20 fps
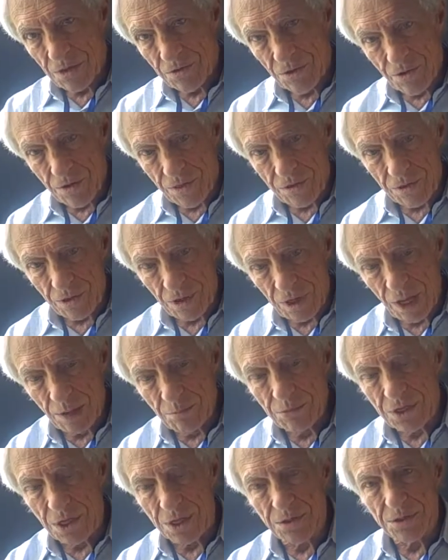There are the
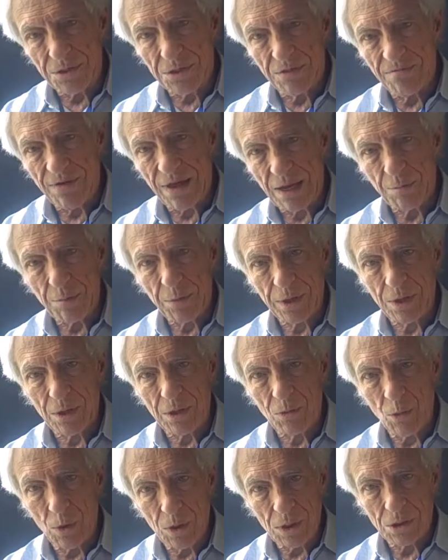clubs in the
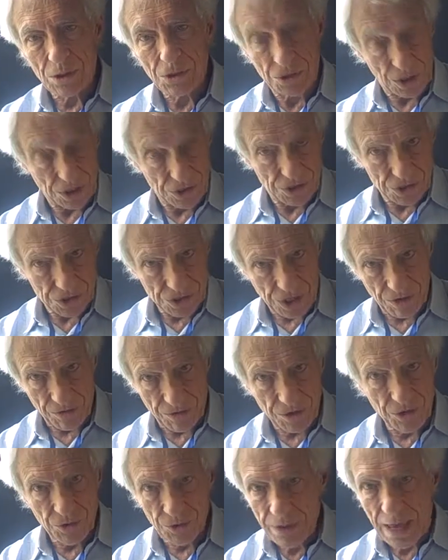developing world, such as here
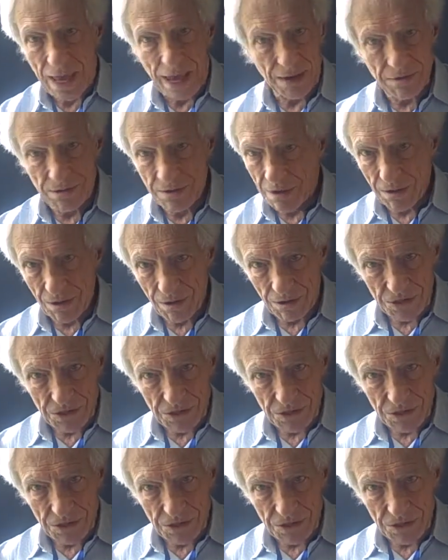in Uganda,